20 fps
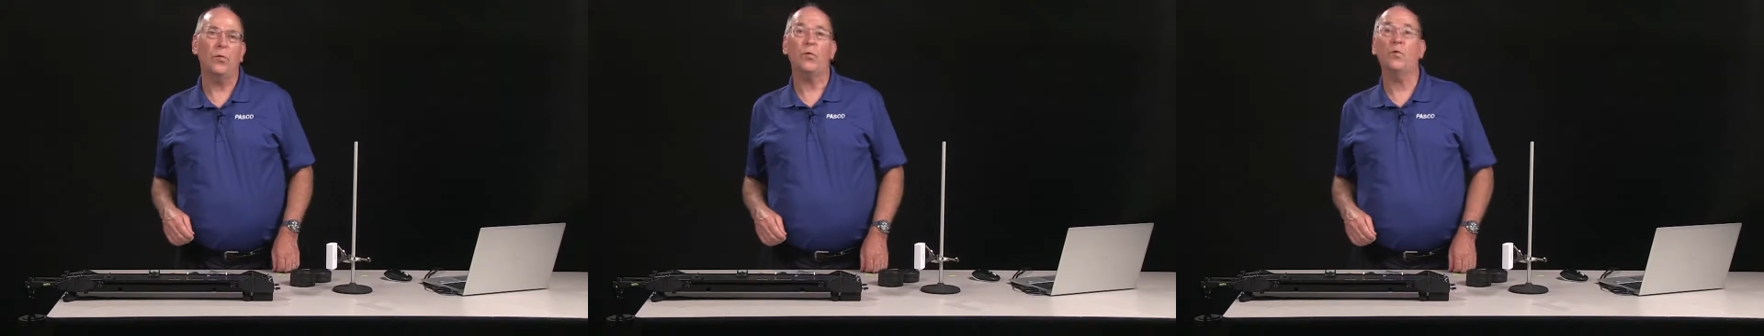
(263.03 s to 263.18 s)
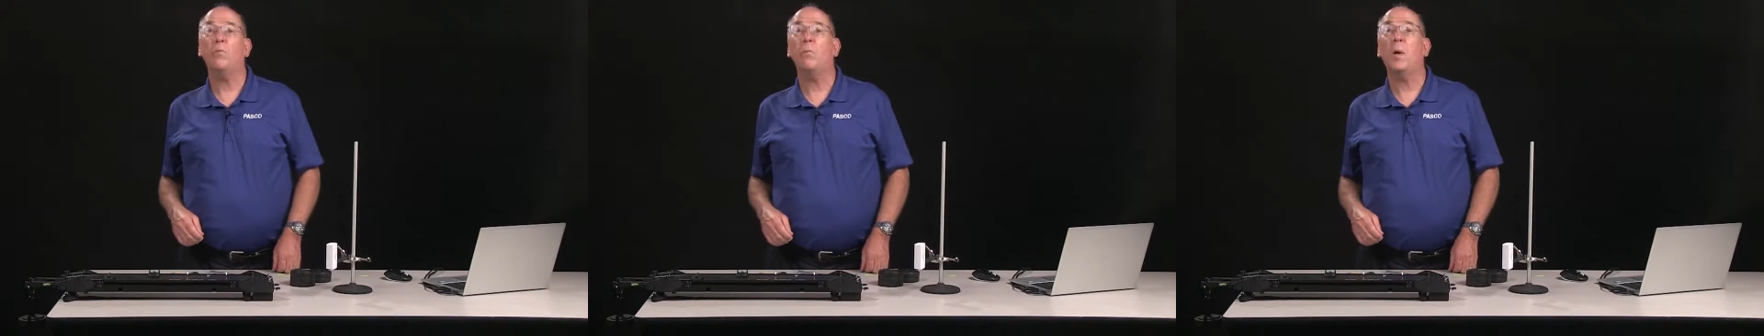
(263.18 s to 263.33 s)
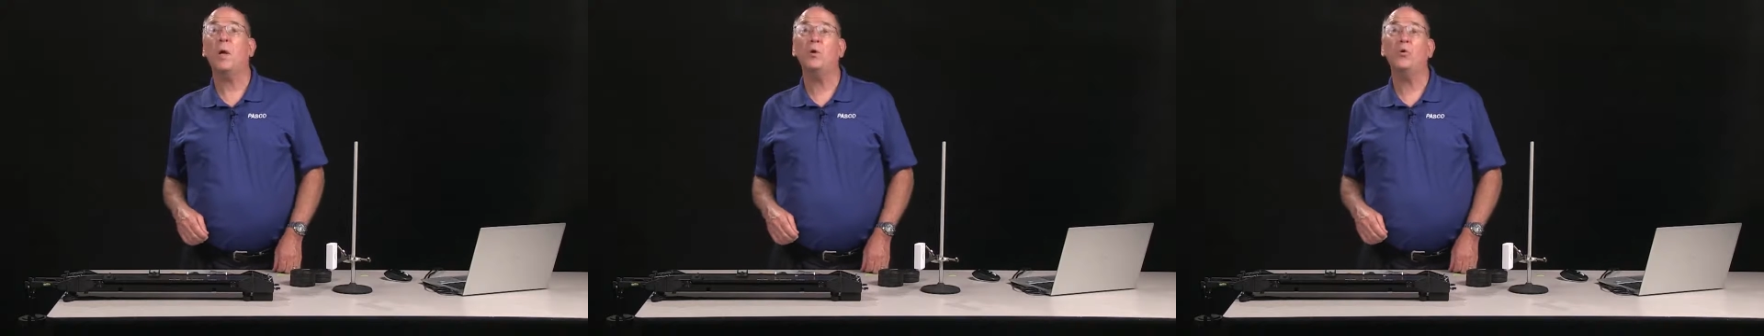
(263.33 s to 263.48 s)

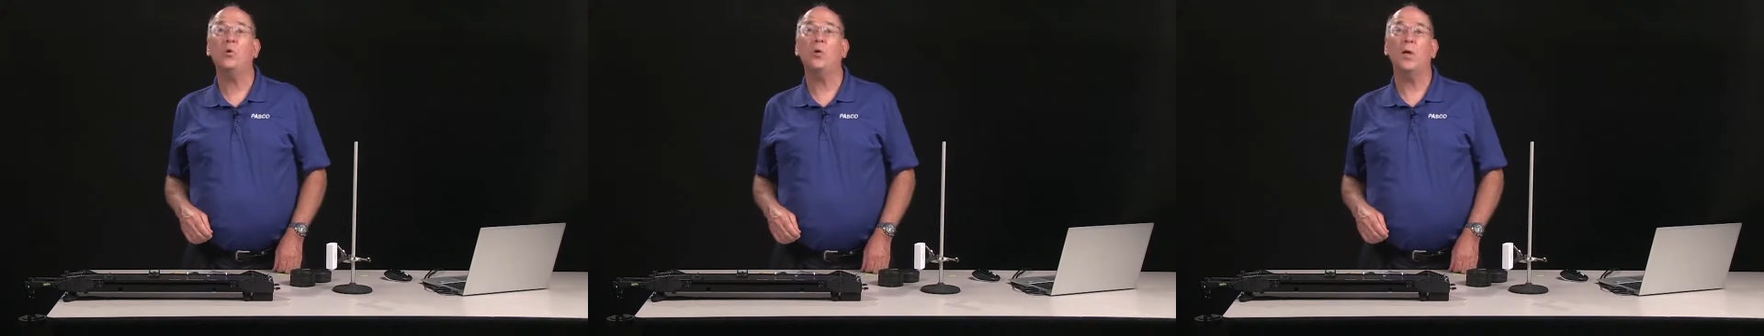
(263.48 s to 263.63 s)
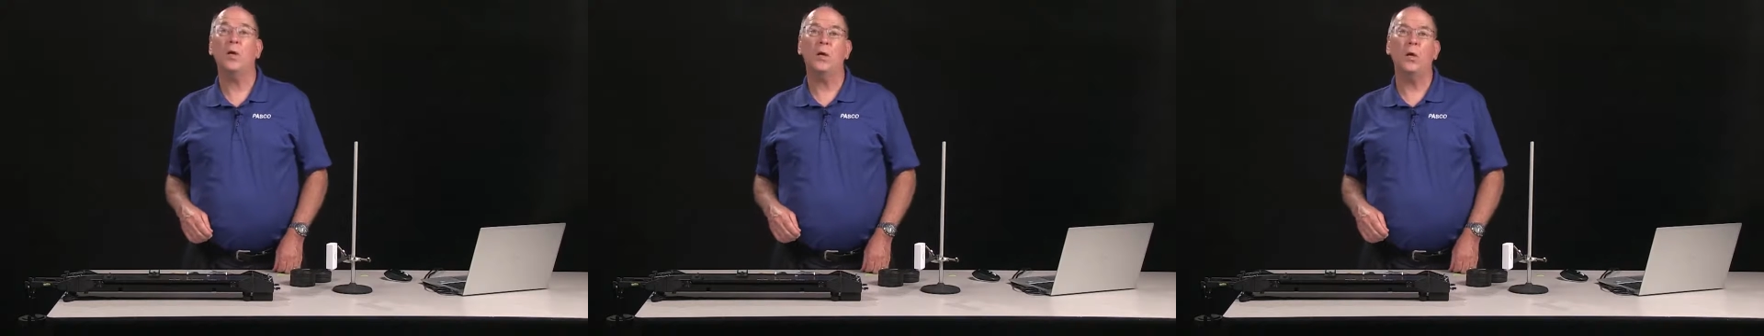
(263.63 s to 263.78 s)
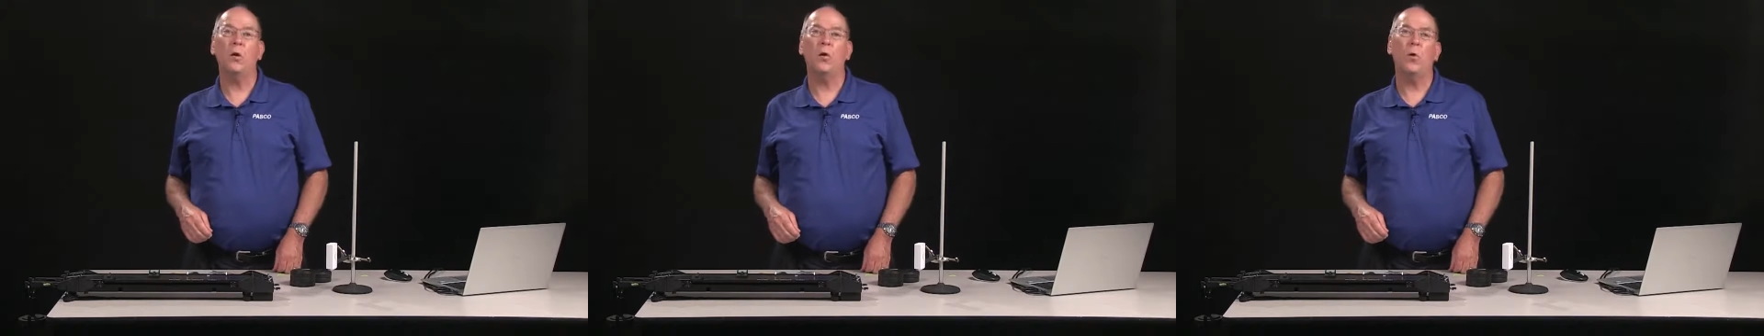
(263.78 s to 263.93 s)

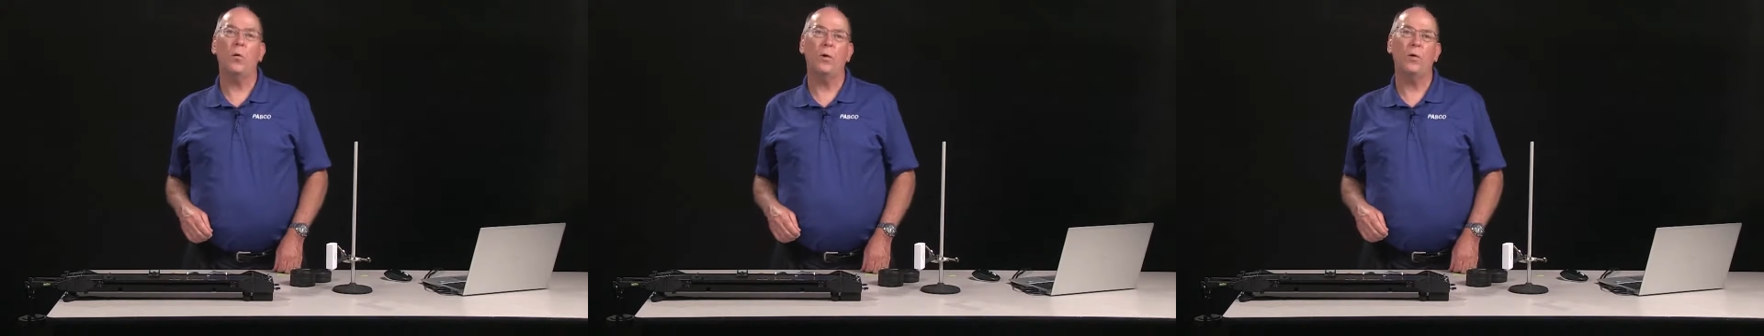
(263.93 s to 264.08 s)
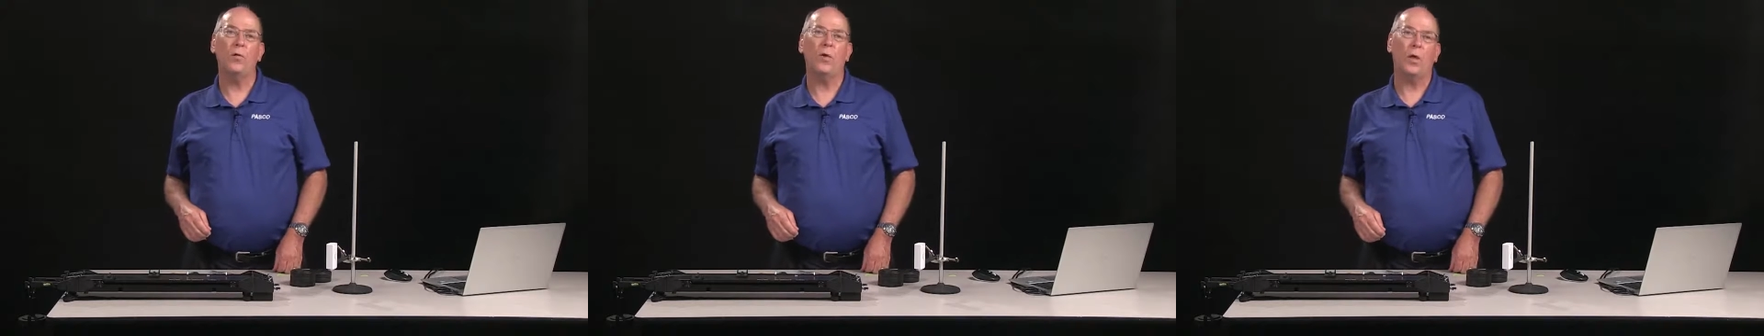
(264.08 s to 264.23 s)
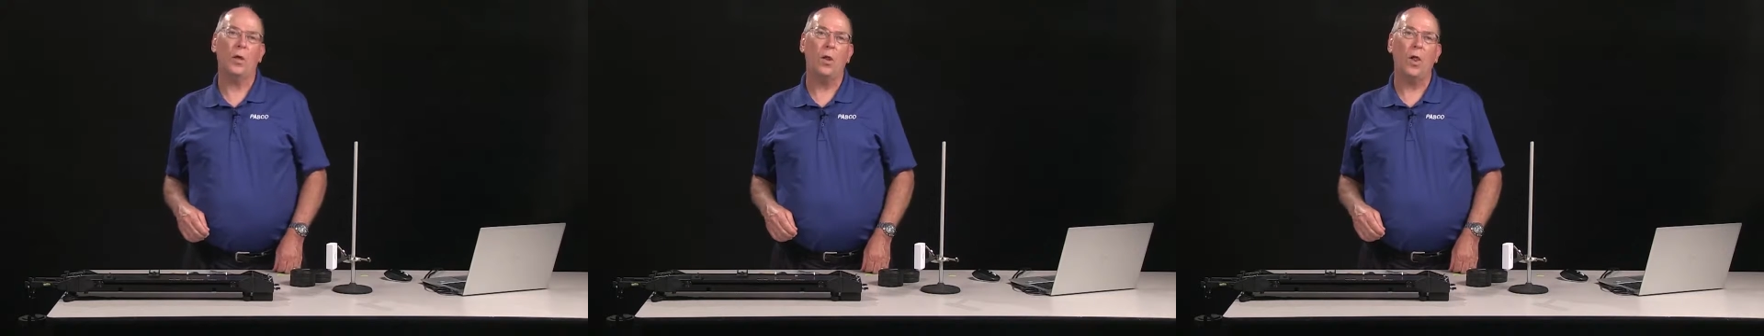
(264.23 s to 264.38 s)
especially in a
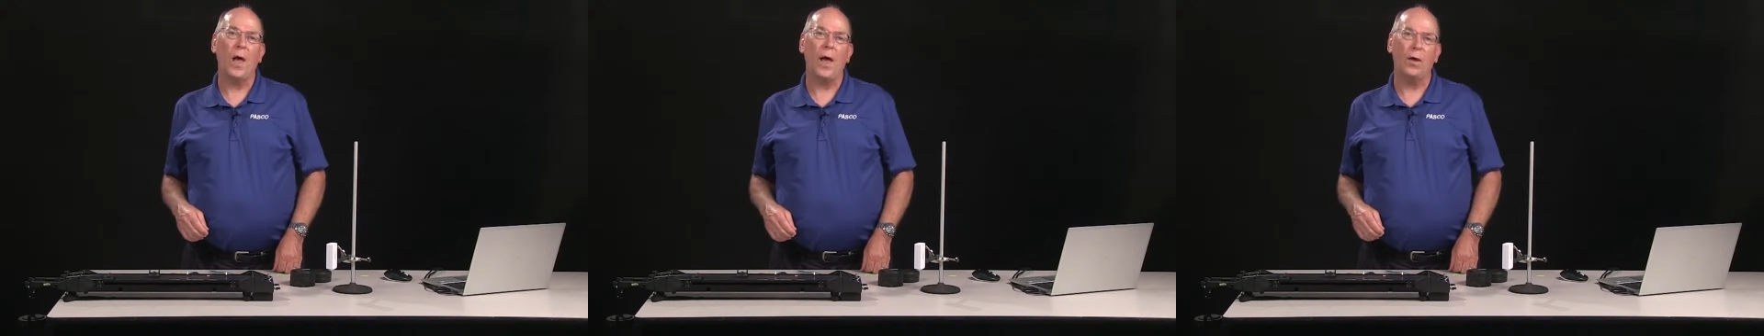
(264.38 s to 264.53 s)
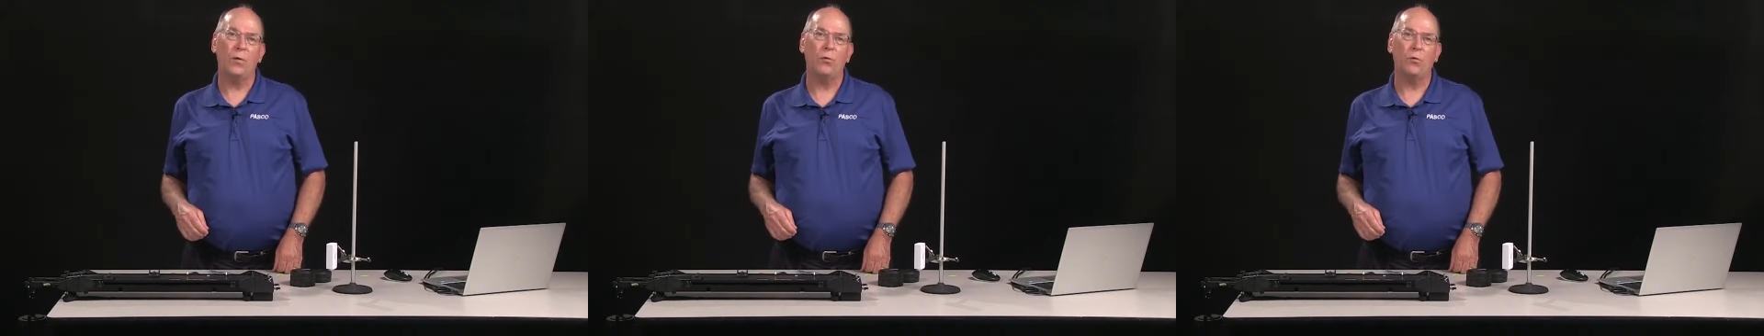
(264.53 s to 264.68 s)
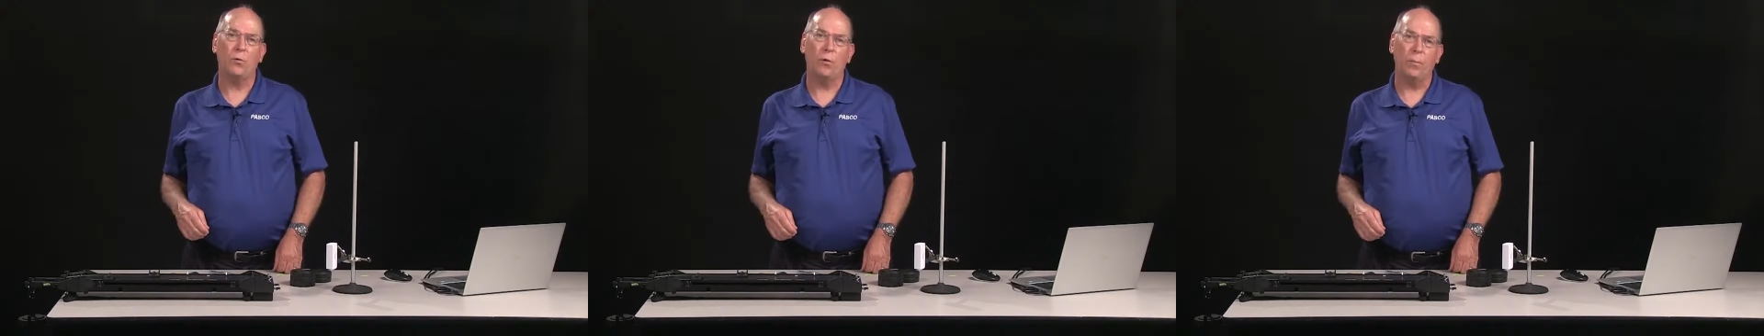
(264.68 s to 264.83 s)
noisy
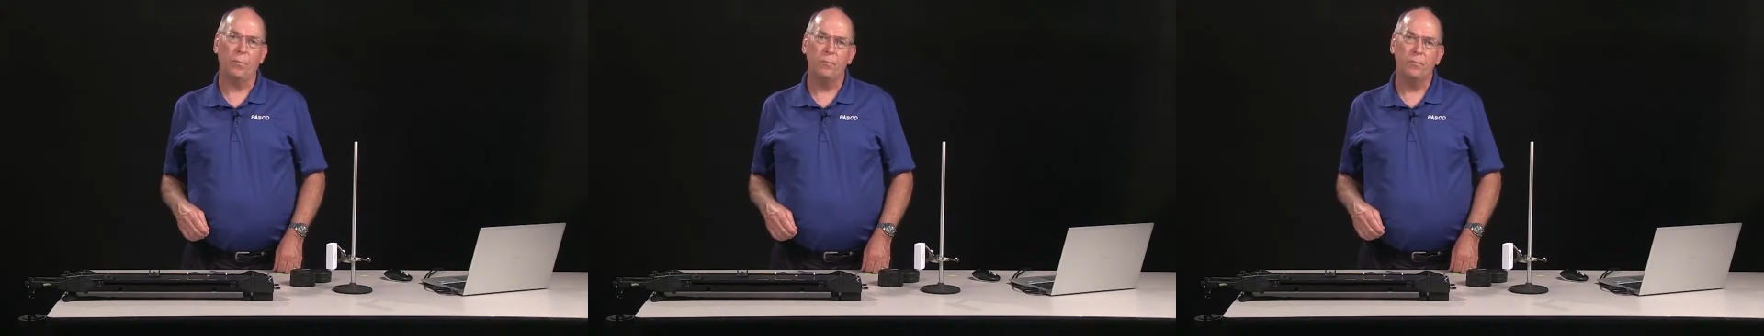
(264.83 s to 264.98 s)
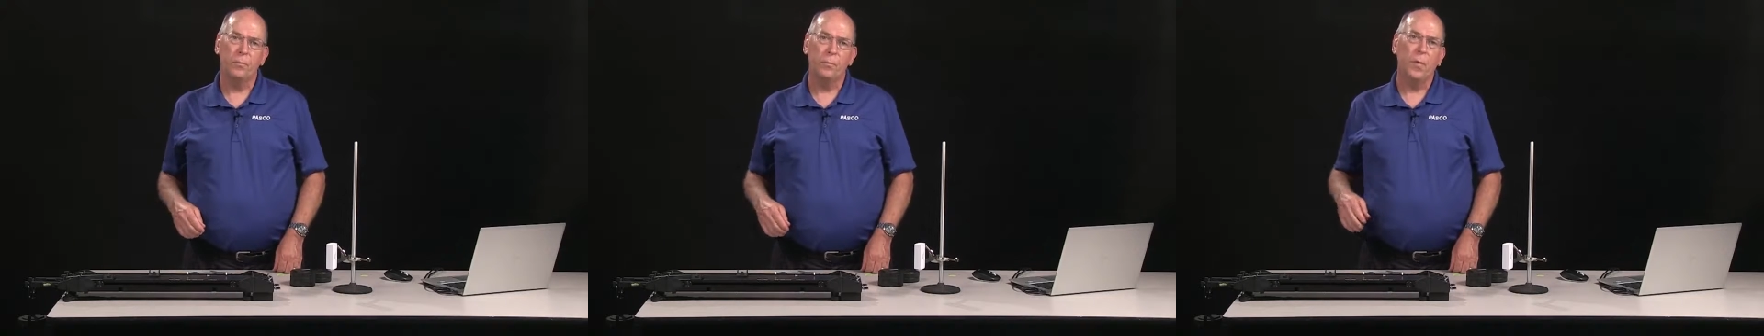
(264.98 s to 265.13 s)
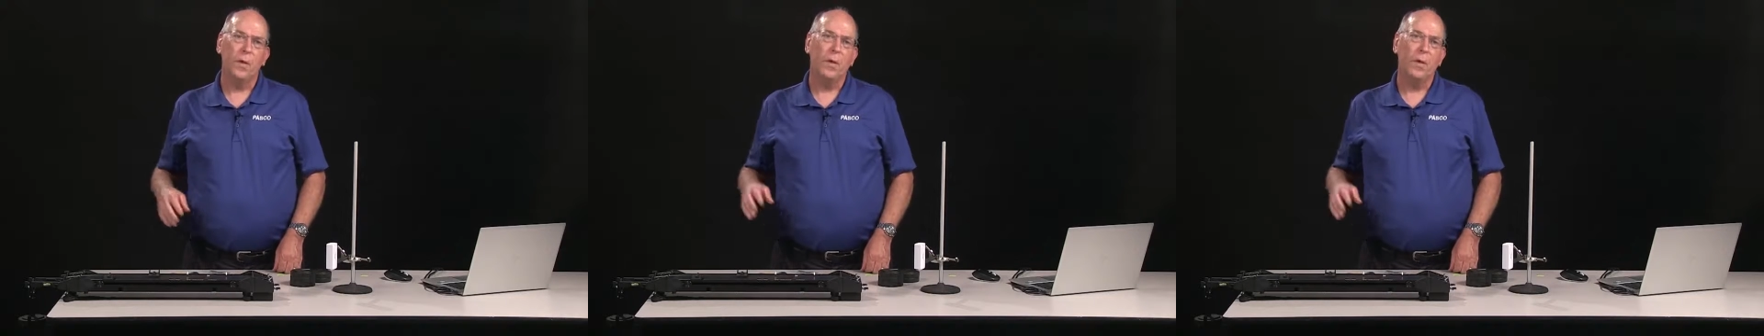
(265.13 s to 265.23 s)
classroom.